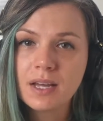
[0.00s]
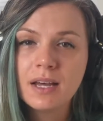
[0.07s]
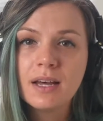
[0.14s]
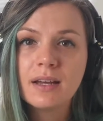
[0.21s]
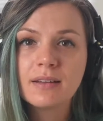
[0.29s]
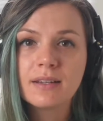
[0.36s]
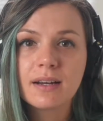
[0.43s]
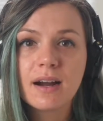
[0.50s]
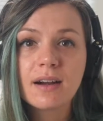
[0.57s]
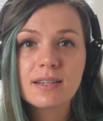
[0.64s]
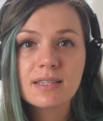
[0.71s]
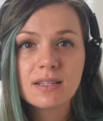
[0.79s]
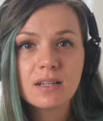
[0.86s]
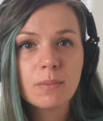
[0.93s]
There are
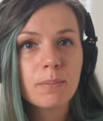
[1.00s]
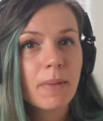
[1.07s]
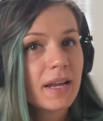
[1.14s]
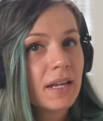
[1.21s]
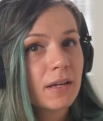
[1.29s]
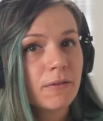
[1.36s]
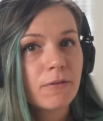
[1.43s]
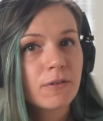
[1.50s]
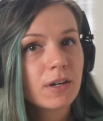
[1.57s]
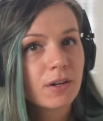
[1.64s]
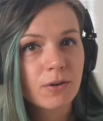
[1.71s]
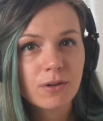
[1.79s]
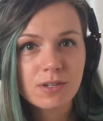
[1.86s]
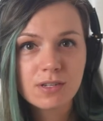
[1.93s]
still many free
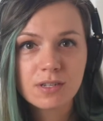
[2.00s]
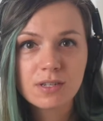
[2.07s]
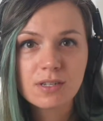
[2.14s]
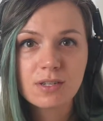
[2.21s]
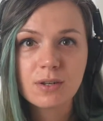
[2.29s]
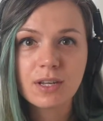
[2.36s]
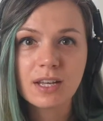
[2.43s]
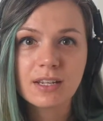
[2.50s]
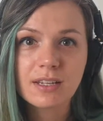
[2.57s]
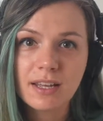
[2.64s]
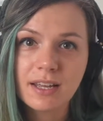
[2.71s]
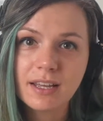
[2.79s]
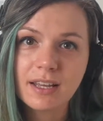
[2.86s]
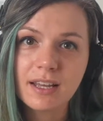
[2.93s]
courses you can
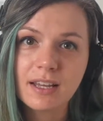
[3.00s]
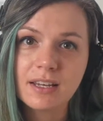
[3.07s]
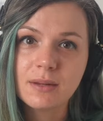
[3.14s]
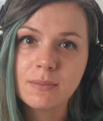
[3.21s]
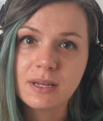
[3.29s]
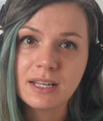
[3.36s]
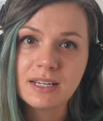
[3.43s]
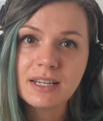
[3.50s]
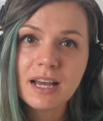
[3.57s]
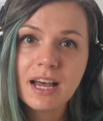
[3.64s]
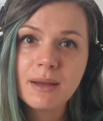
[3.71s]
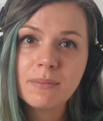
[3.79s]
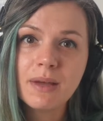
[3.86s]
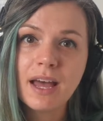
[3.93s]
take in the
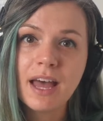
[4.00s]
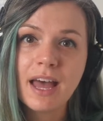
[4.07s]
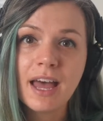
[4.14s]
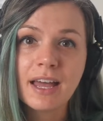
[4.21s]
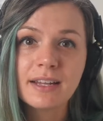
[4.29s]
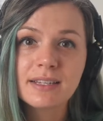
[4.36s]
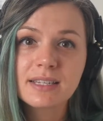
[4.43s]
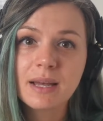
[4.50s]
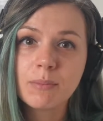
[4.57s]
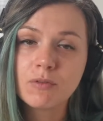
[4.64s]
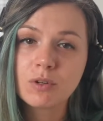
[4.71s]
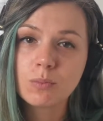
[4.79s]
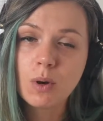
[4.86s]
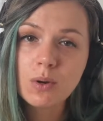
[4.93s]
meantime, and some of
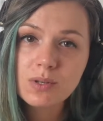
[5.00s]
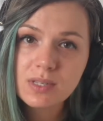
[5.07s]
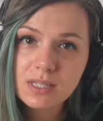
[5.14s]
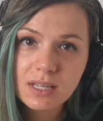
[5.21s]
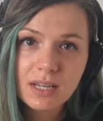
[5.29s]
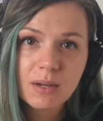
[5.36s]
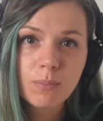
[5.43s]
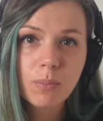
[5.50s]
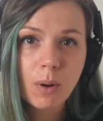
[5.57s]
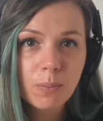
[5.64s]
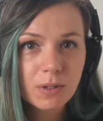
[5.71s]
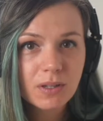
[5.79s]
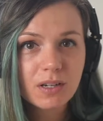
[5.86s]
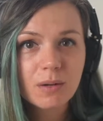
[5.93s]
the most
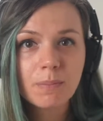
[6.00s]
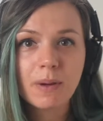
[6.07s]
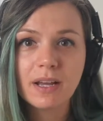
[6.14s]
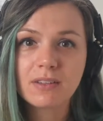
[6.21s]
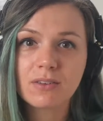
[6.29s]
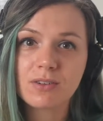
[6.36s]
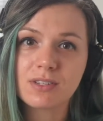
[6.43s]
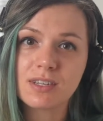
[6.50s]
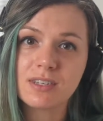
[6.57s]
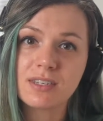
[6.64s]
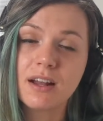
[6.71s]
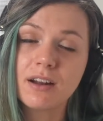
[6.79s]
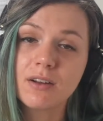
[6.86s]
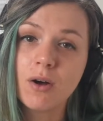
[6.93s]
popular paid courses
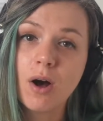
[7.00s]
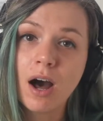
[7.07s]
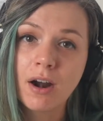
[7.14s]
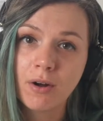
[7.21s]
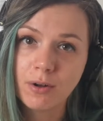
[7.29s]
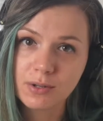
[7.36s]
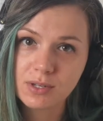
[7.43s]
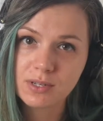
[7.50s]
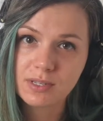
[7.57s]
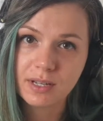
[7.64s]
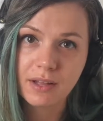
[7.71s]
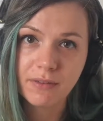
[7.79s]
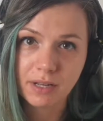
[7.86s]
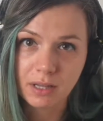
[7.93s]
are also still
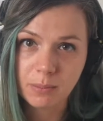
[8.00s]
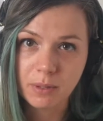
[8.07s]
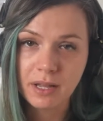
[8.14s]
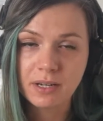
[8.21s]
available and you